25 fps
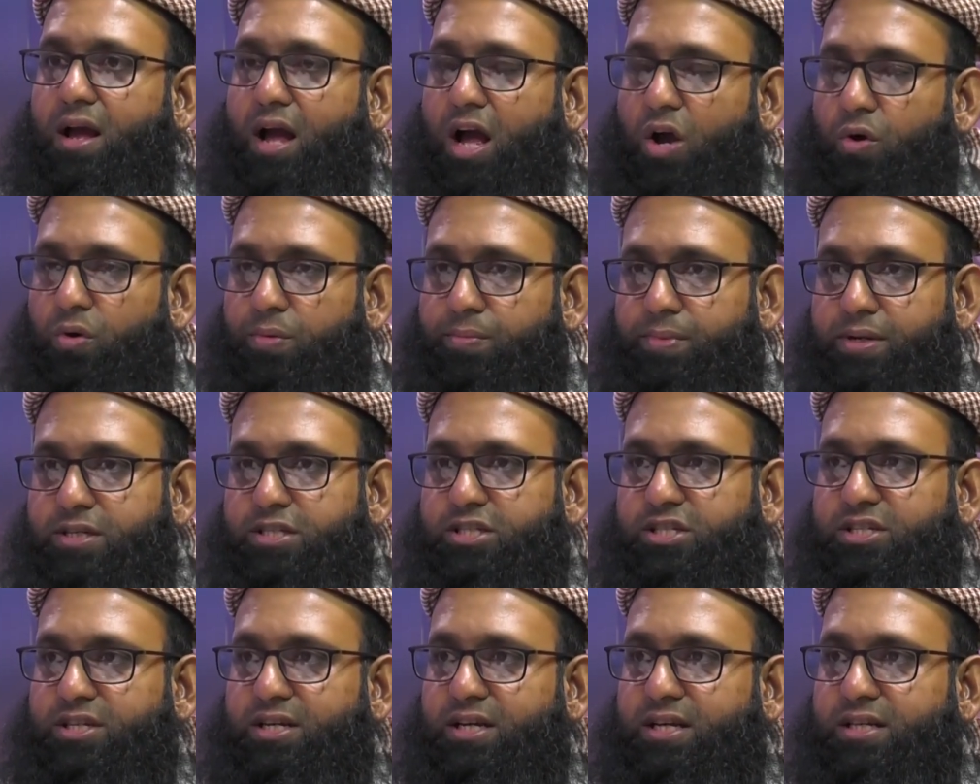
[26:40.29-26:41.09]
Our
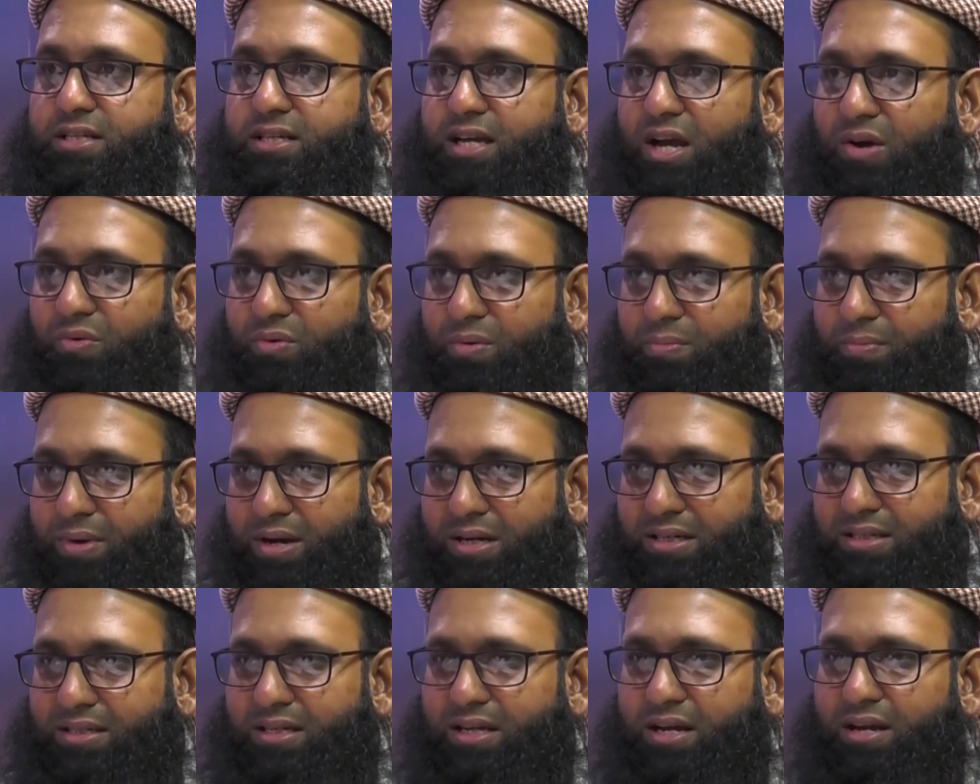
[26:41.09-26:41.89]
masjids, our
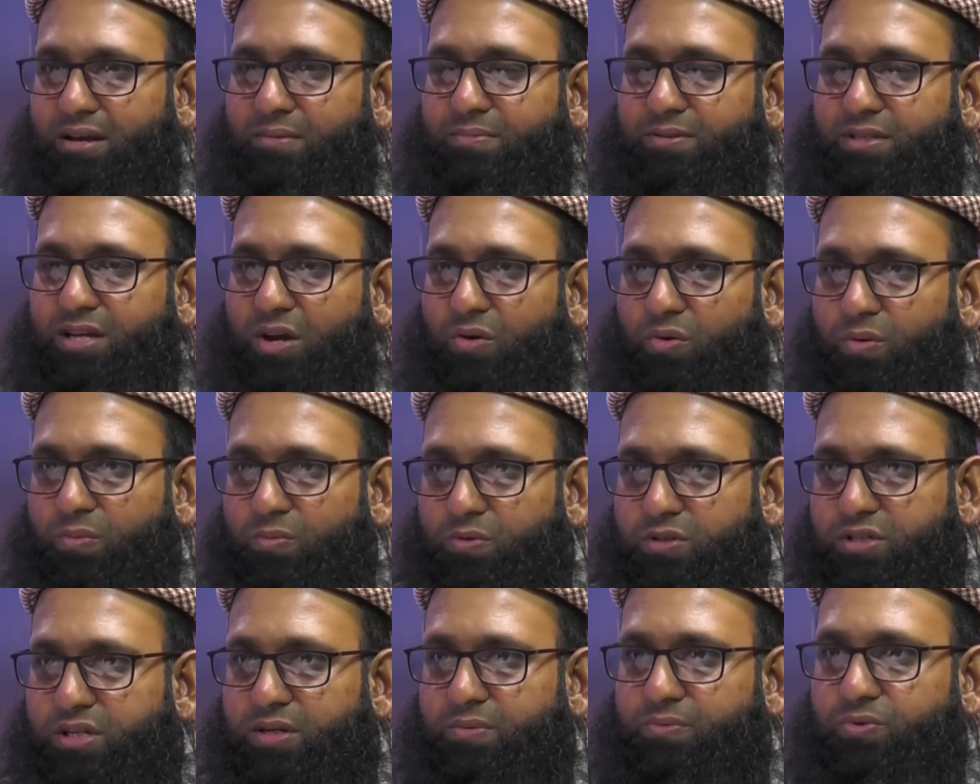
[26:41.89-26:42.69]
maktabs, our
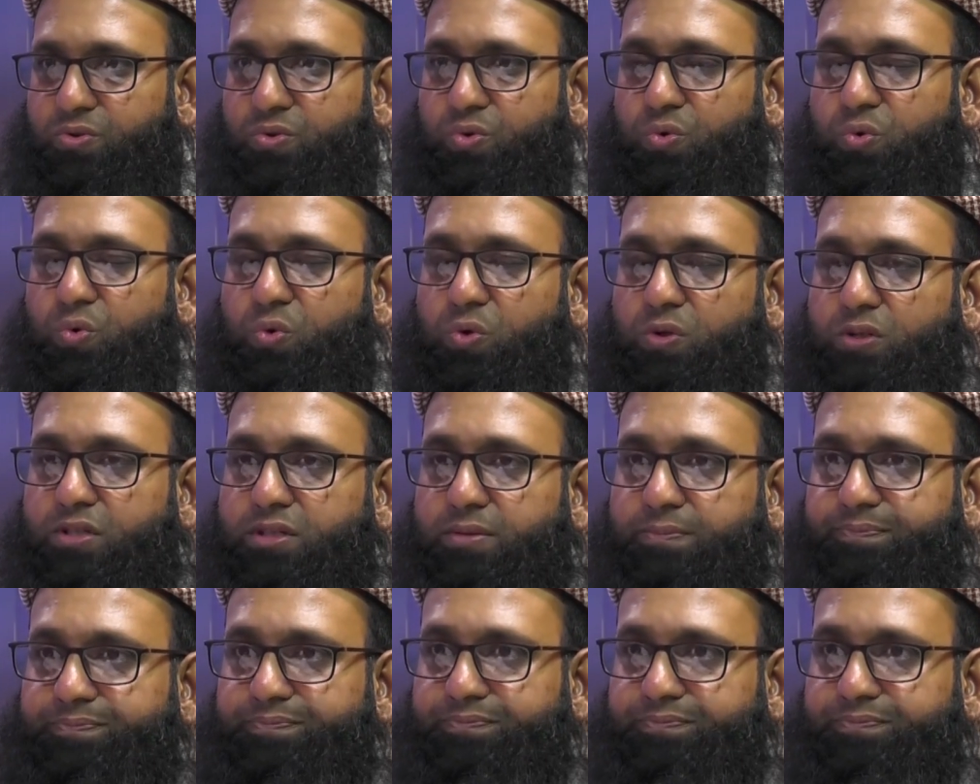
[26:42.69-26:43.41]
Muslim schools,